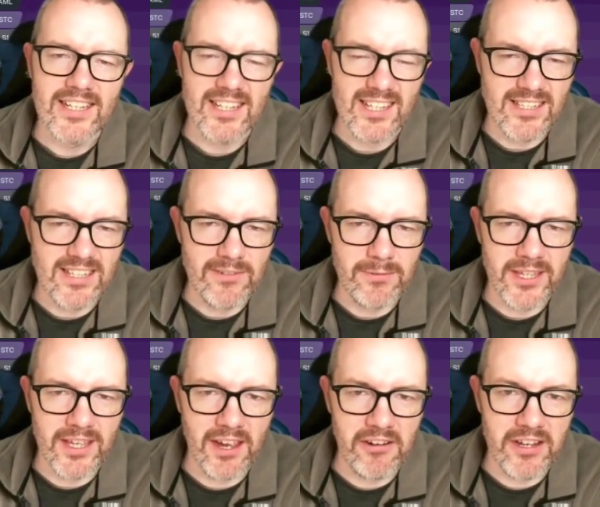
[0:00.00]
Let's see if we
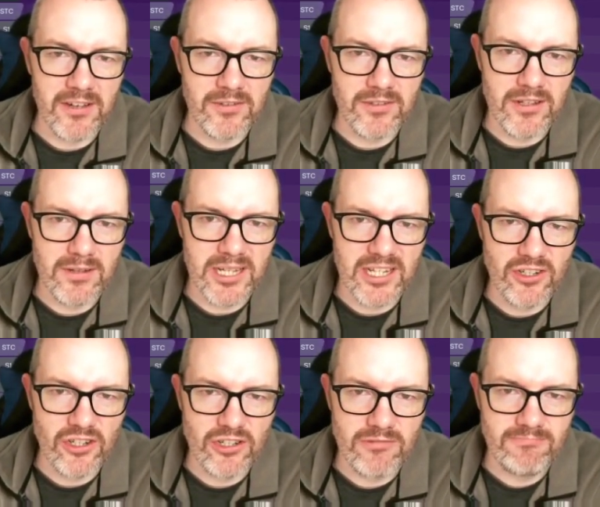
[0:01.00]
can carry that onto the
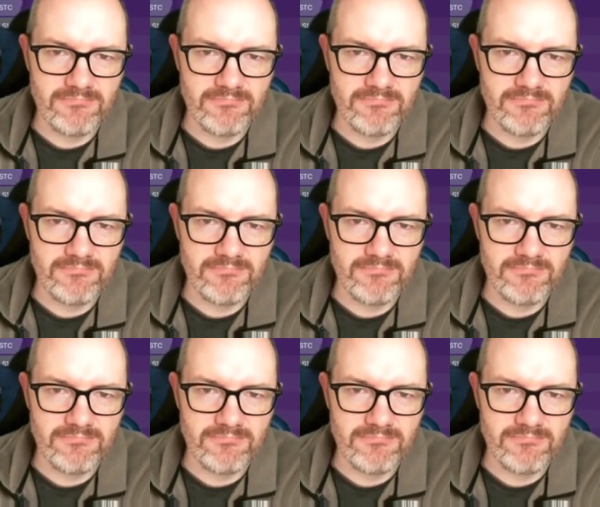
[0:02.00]
pitch.